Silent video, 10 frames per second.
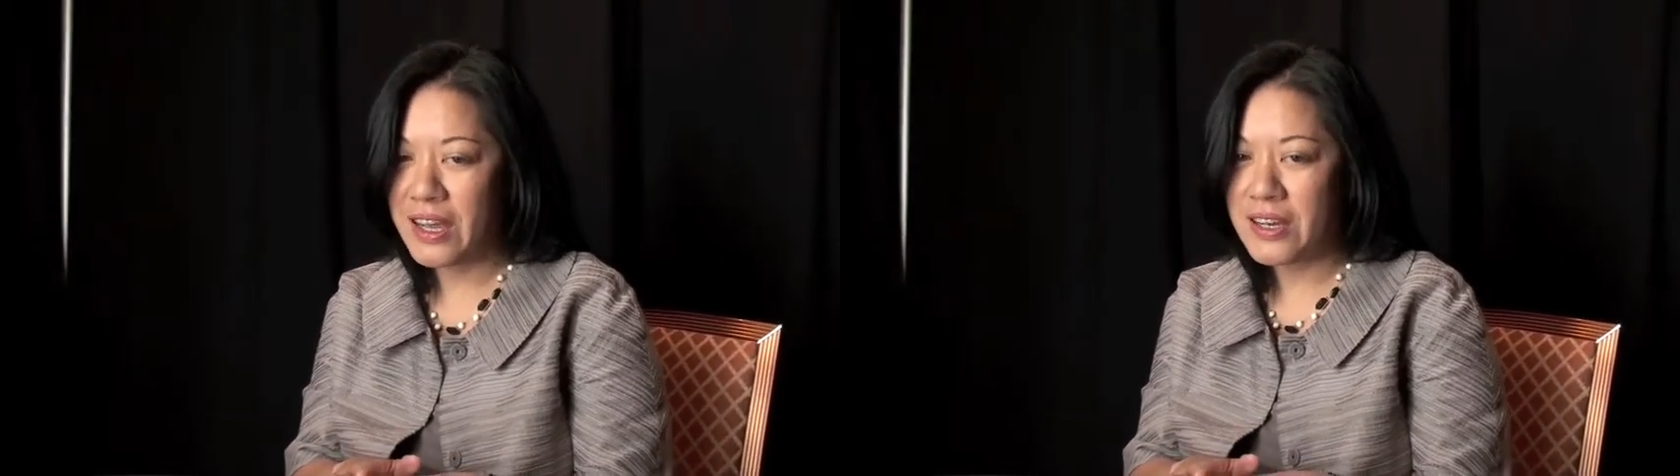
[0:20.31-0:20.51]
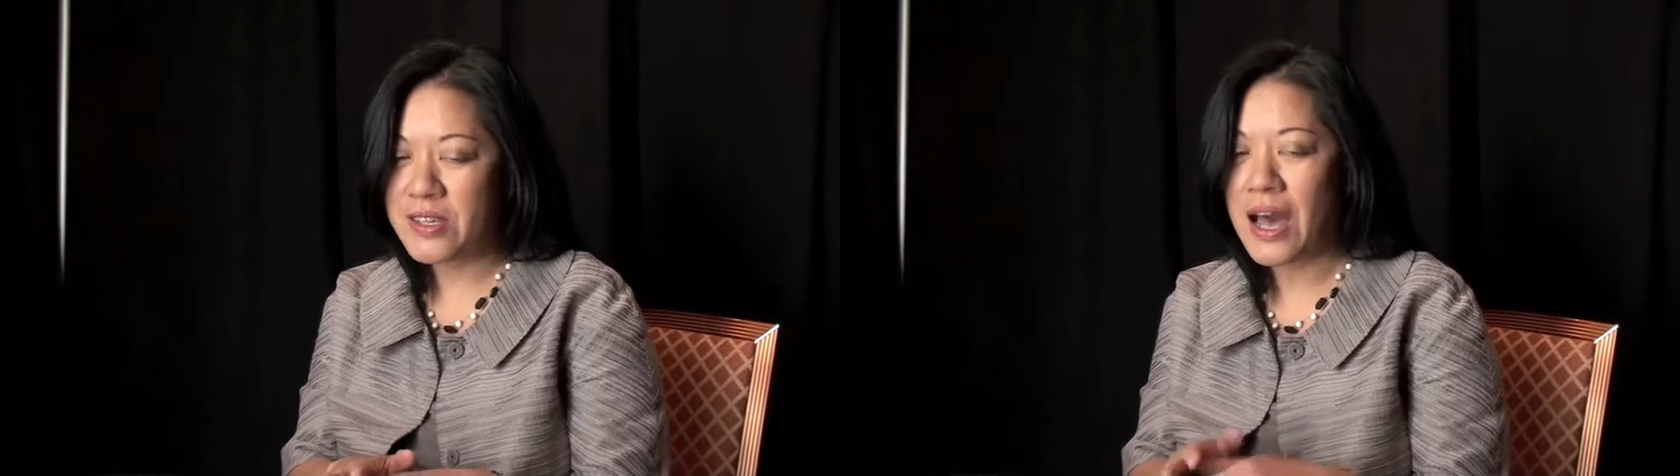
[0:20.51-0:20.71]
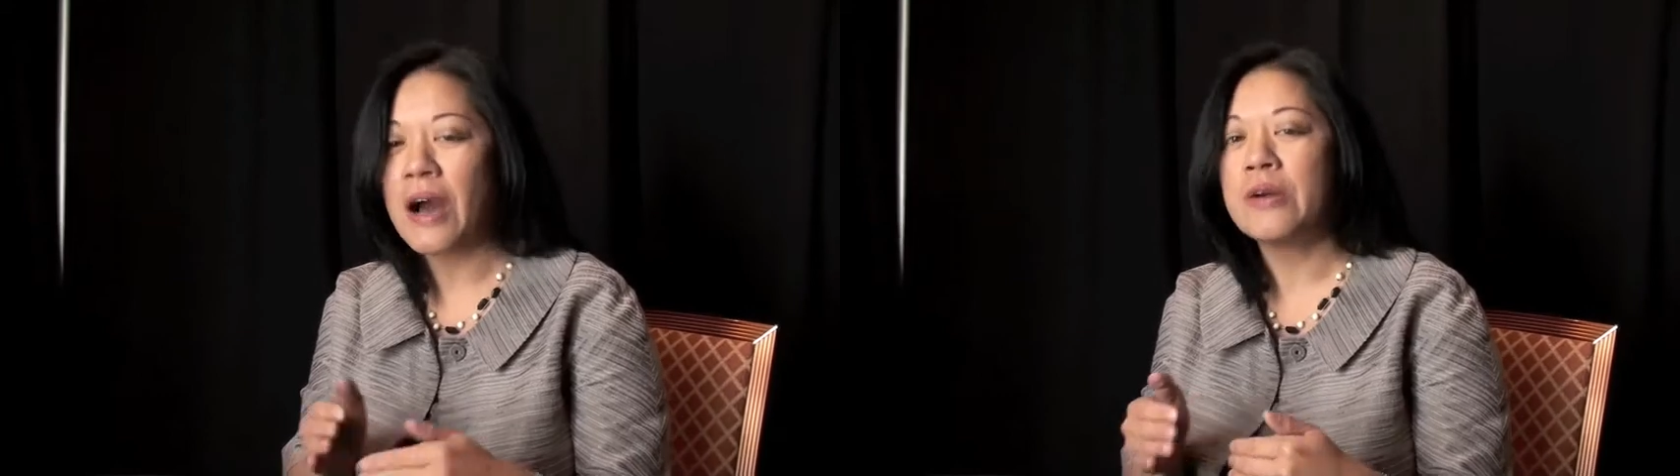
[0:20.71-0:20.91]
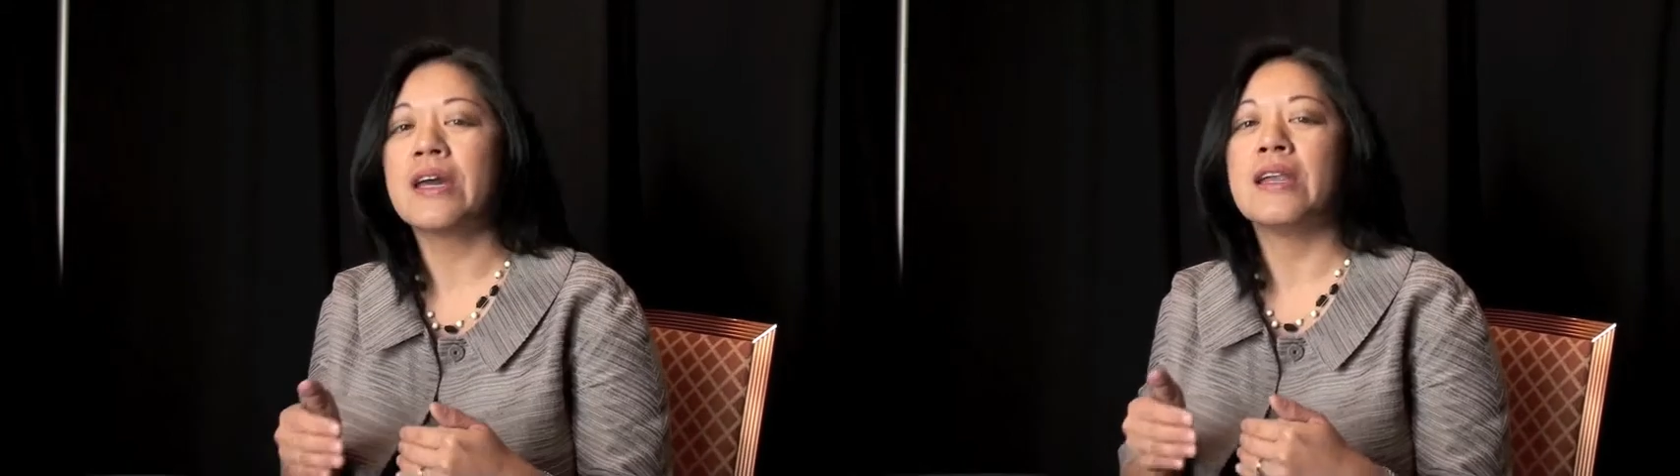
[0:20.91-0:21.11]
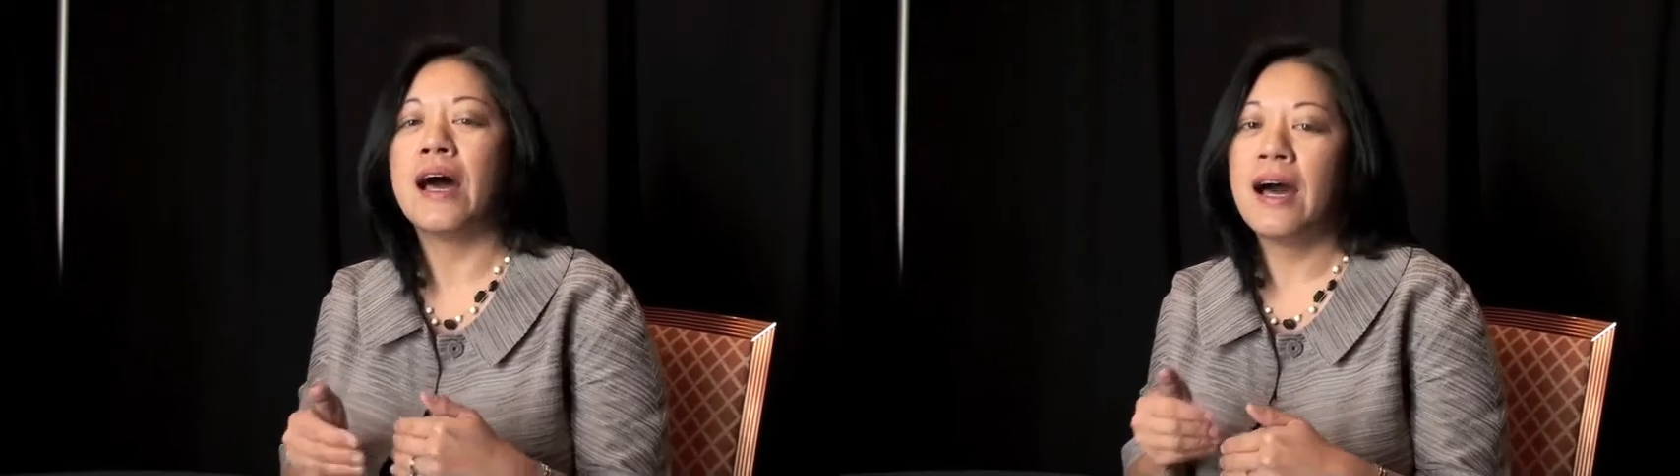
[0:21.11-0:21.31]
so how
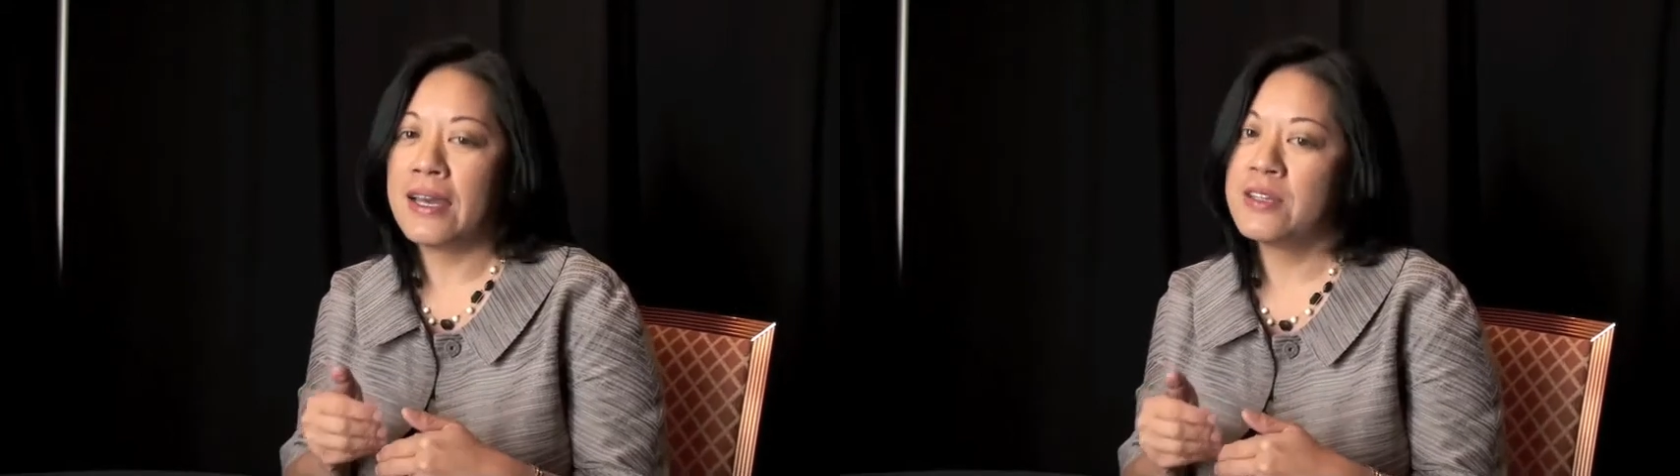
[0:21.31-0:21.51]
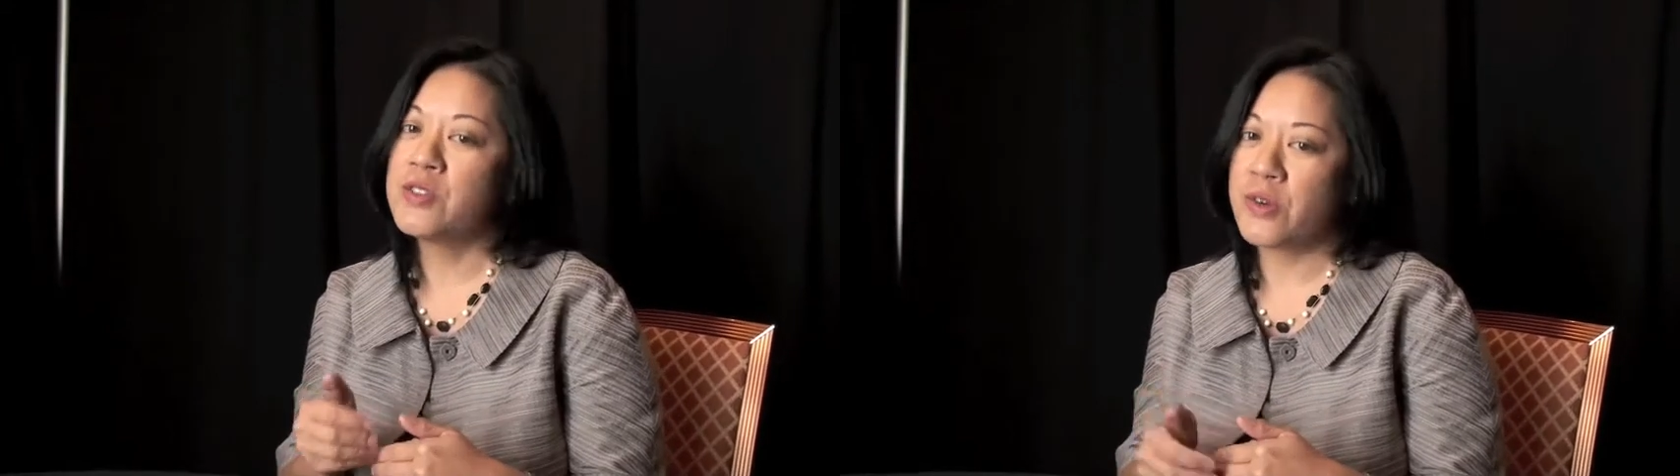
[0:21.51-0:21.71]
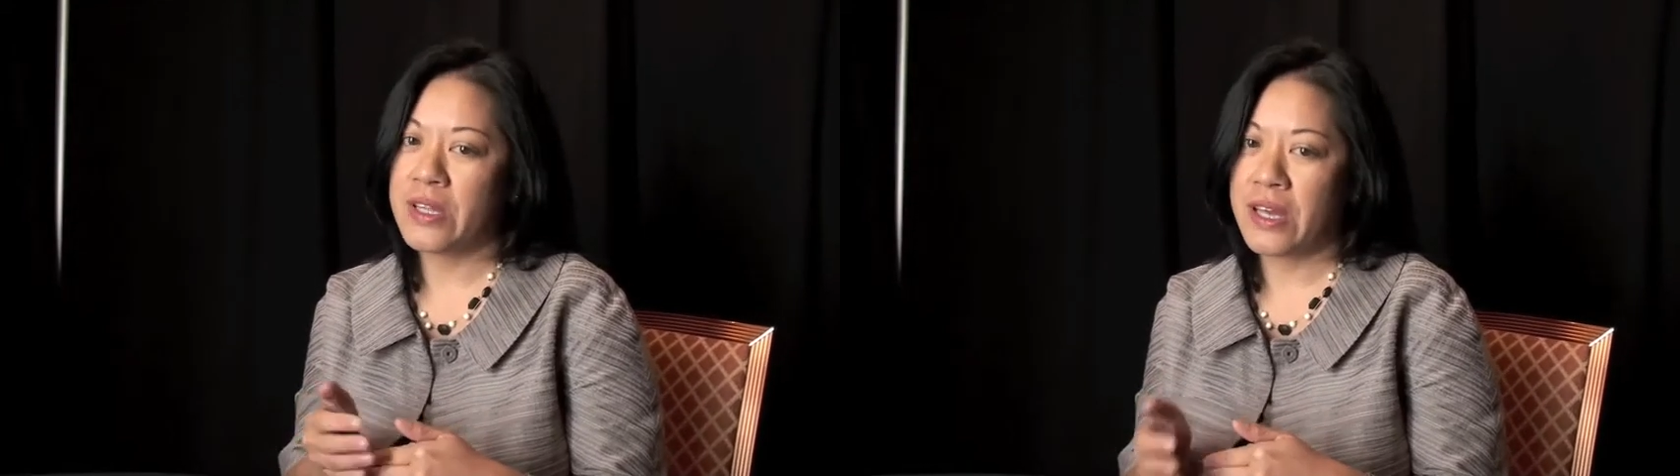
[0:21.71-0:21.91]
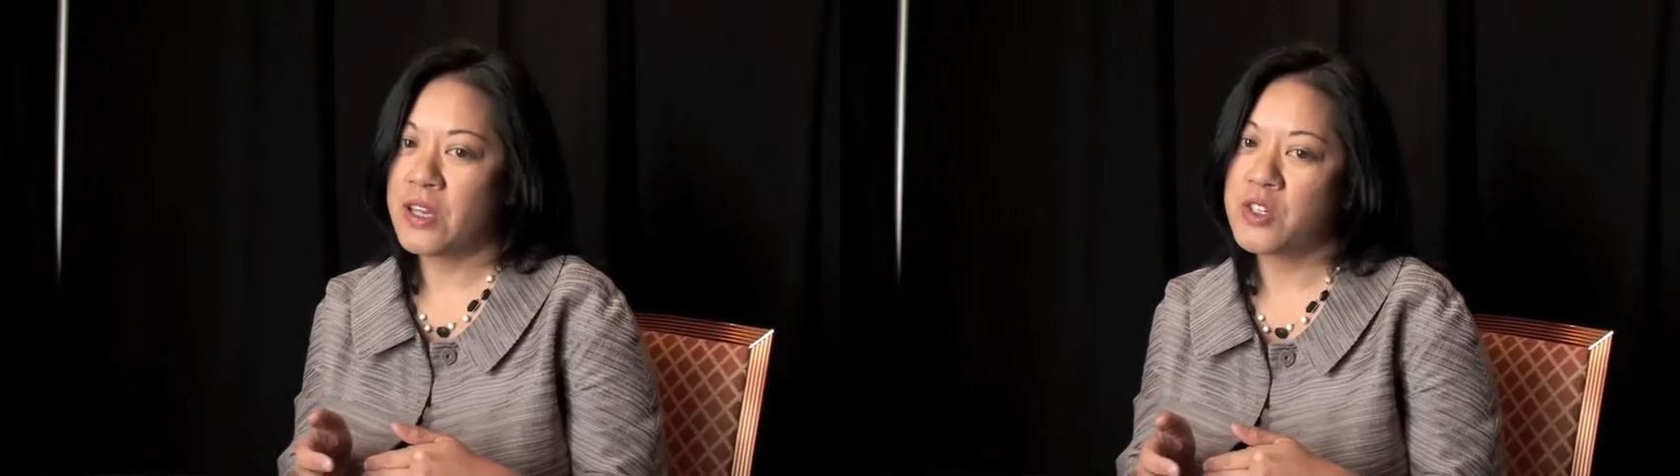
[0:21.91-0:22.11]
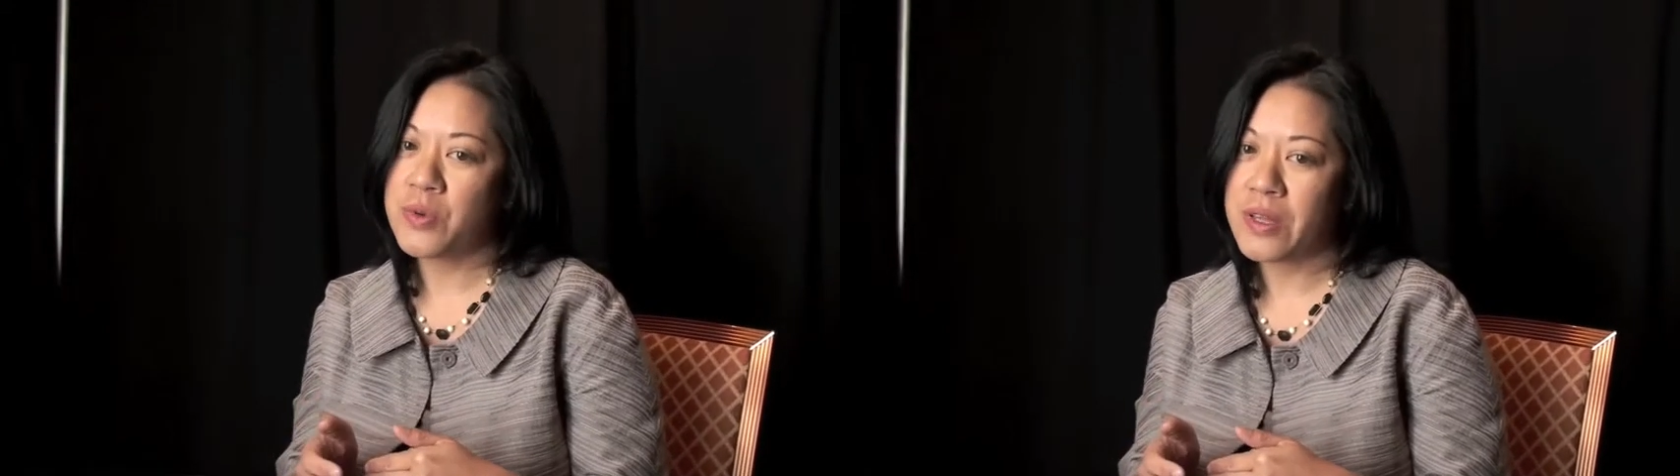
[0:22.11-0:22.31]
can I start
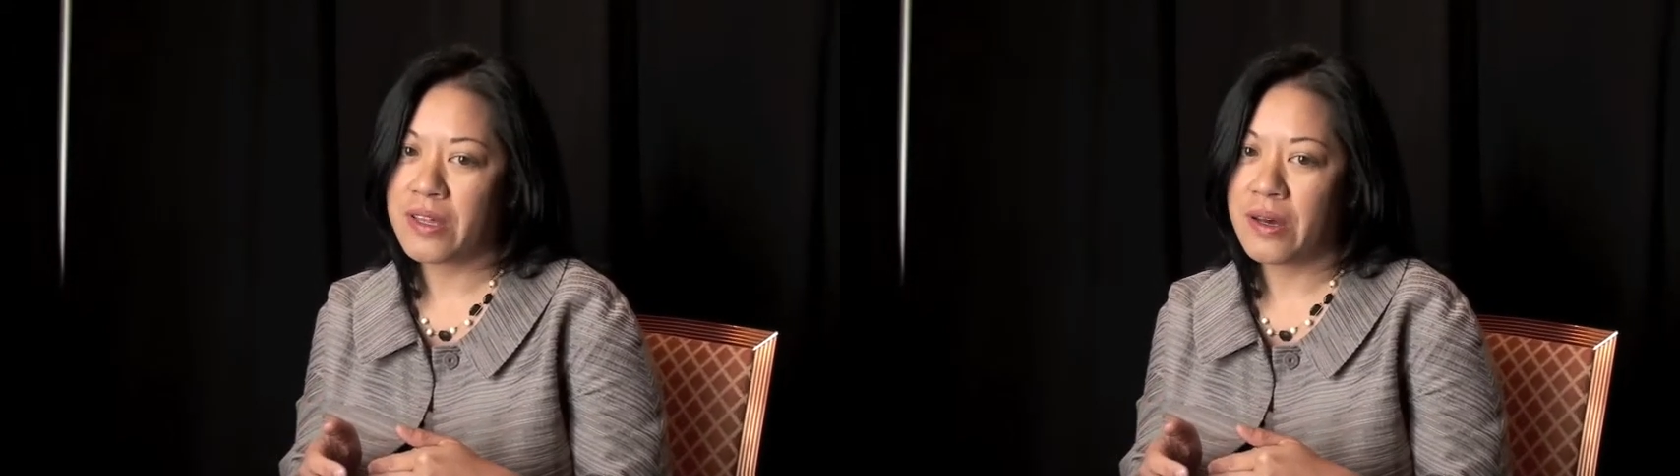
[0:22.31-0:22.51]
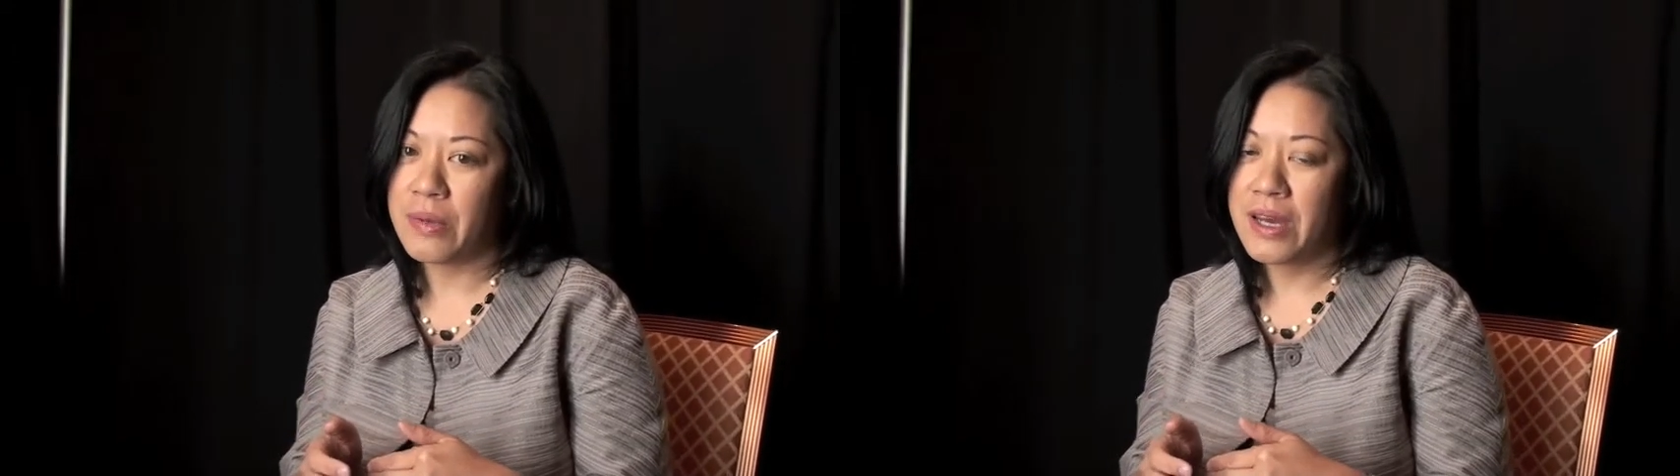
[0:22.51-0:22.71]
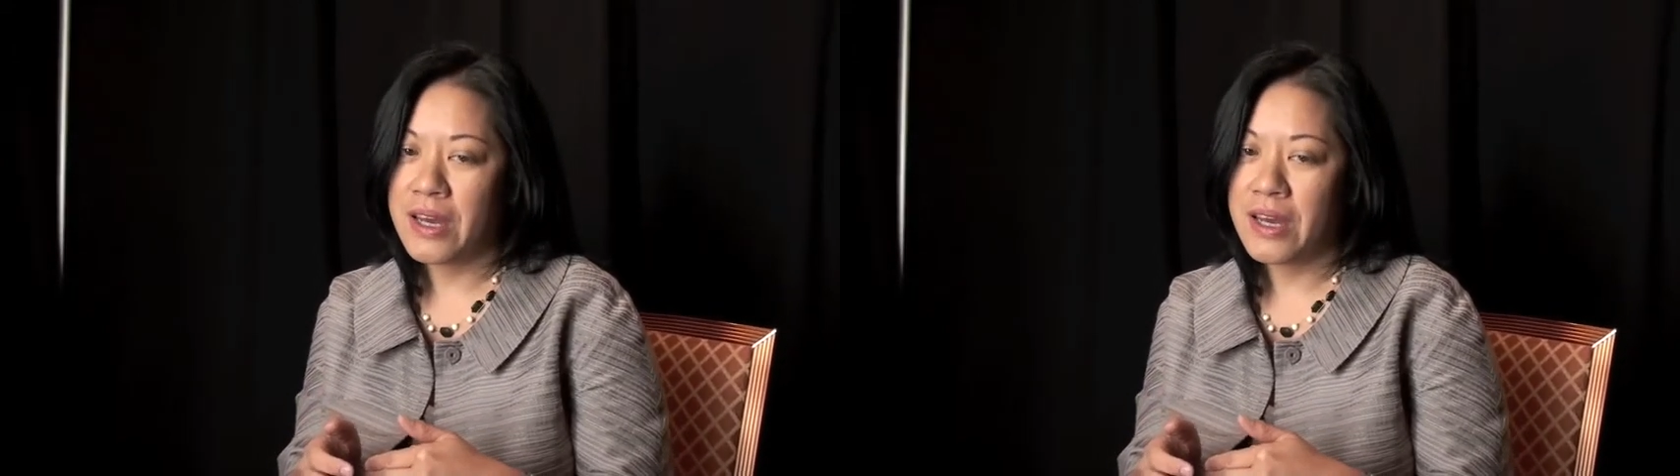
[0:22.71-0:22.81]
engaging with them?